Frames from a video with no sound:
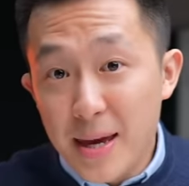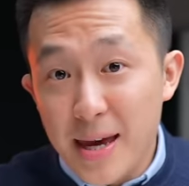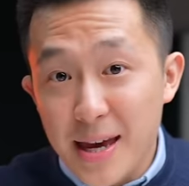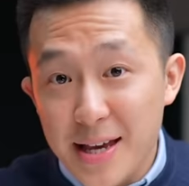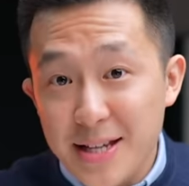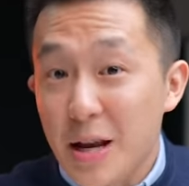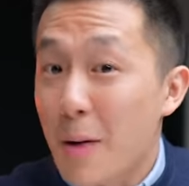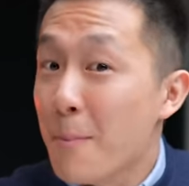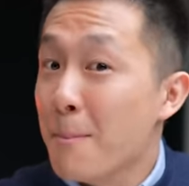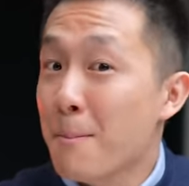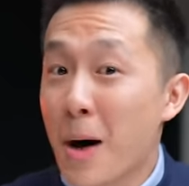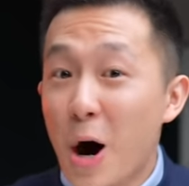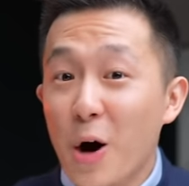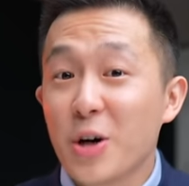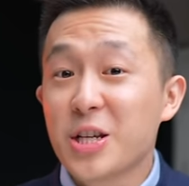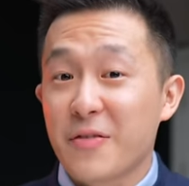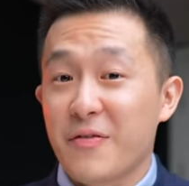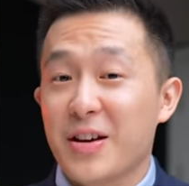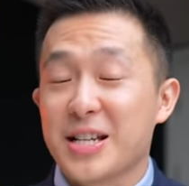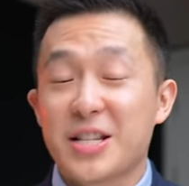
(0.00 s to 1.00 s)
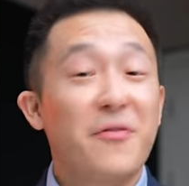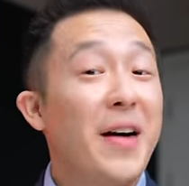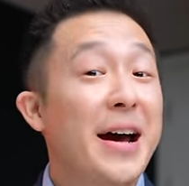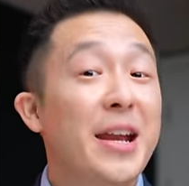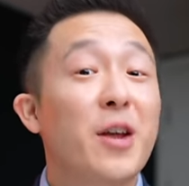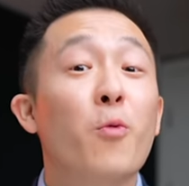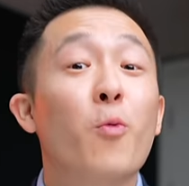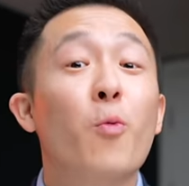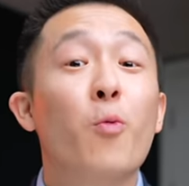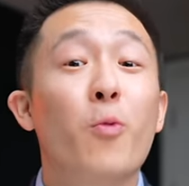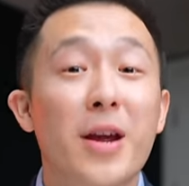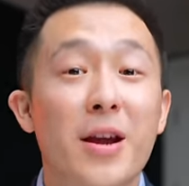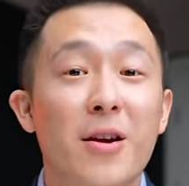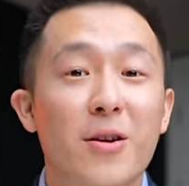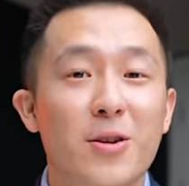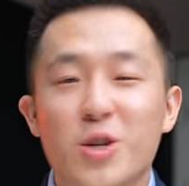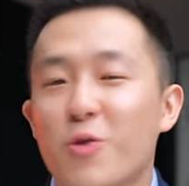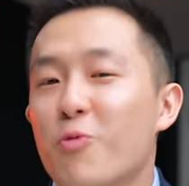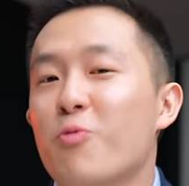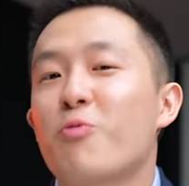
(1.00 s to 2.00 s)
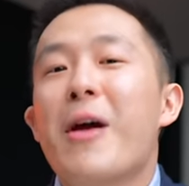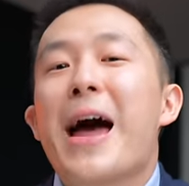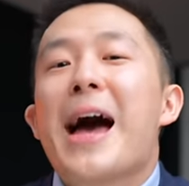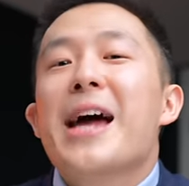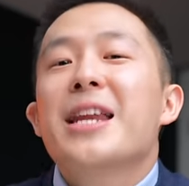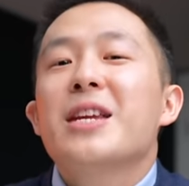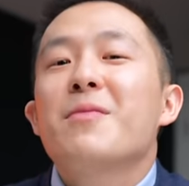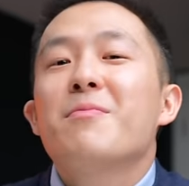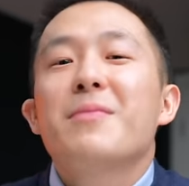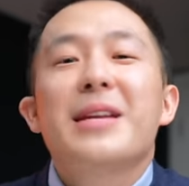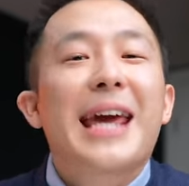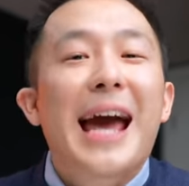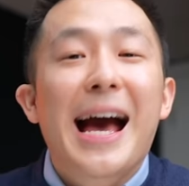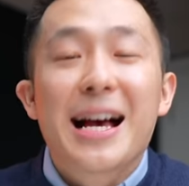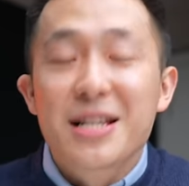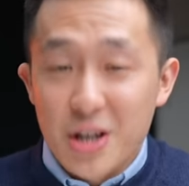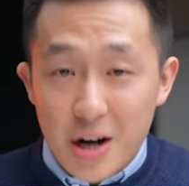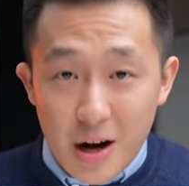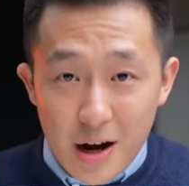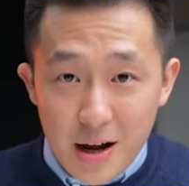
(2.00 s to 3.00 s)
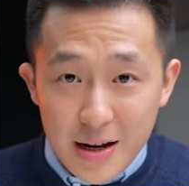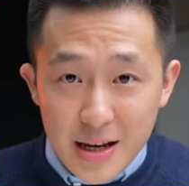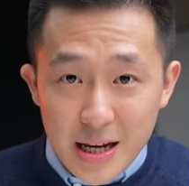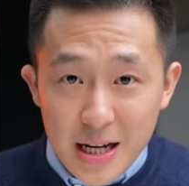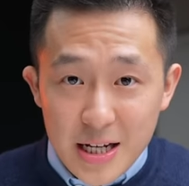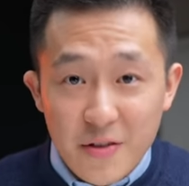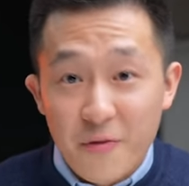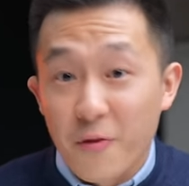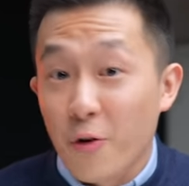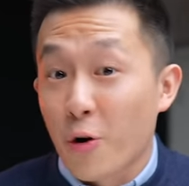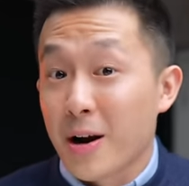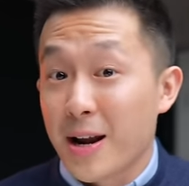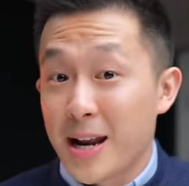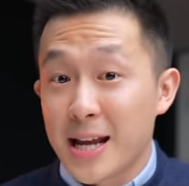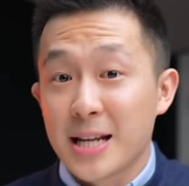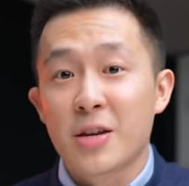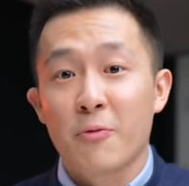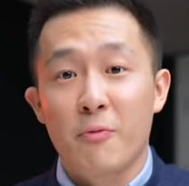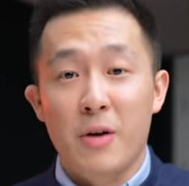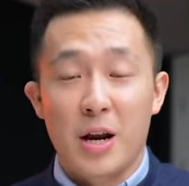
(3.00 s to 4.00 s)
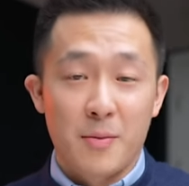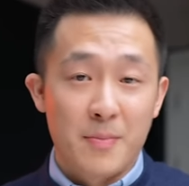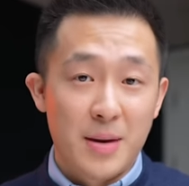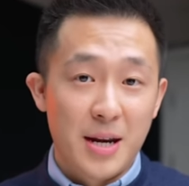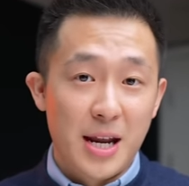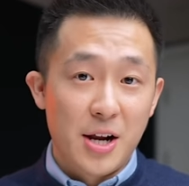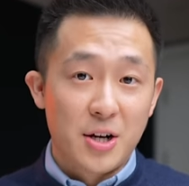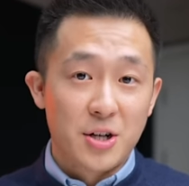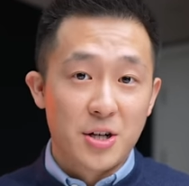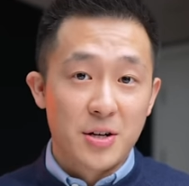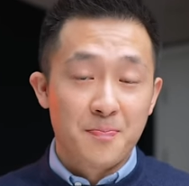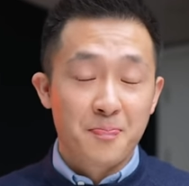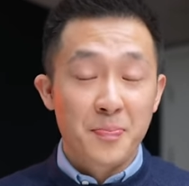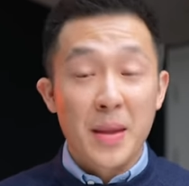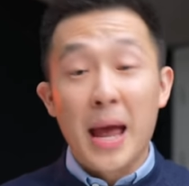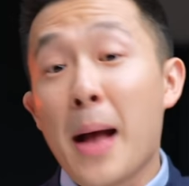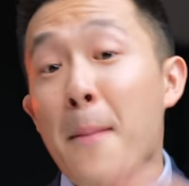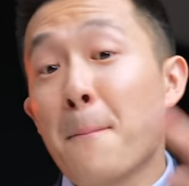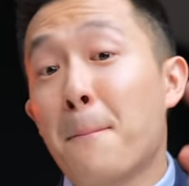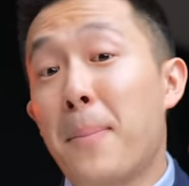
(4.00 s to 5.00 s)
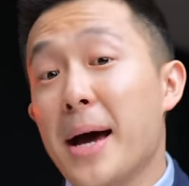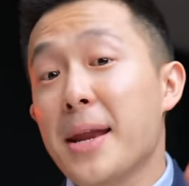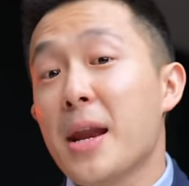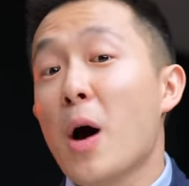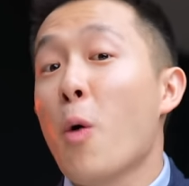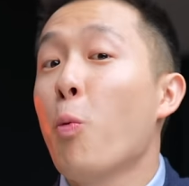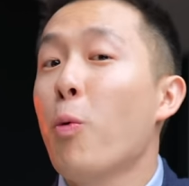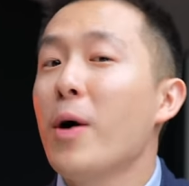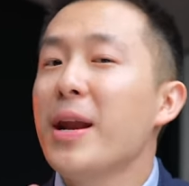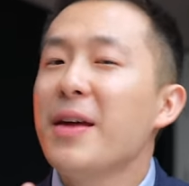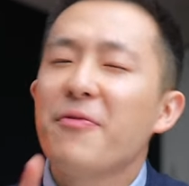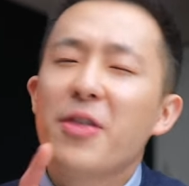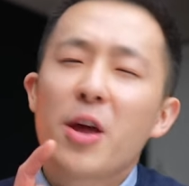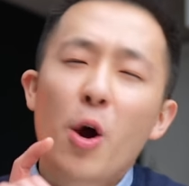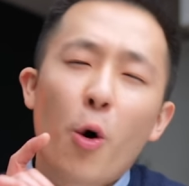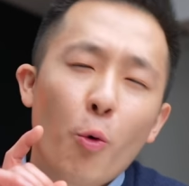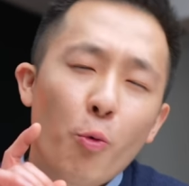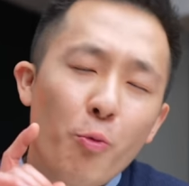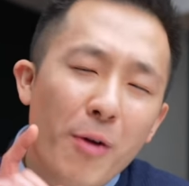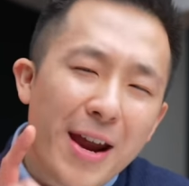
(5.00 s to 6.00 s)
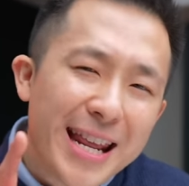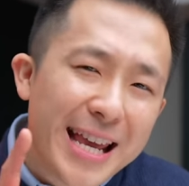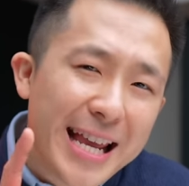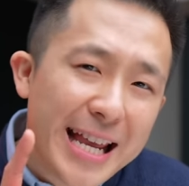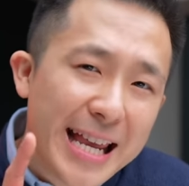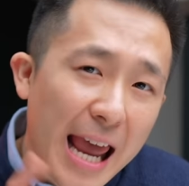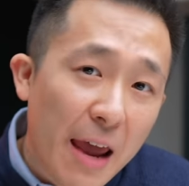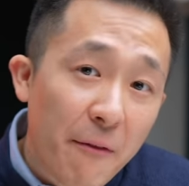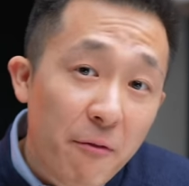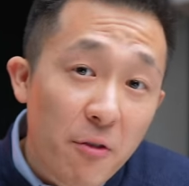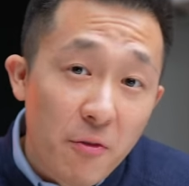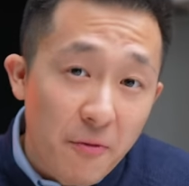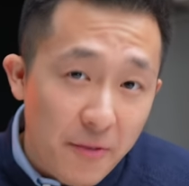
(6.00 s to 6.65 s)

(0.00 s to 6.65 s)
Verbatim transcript: is, most of us find it weird to randomly ask colleagues for a LinkedIn recommendation. But what if they already gave you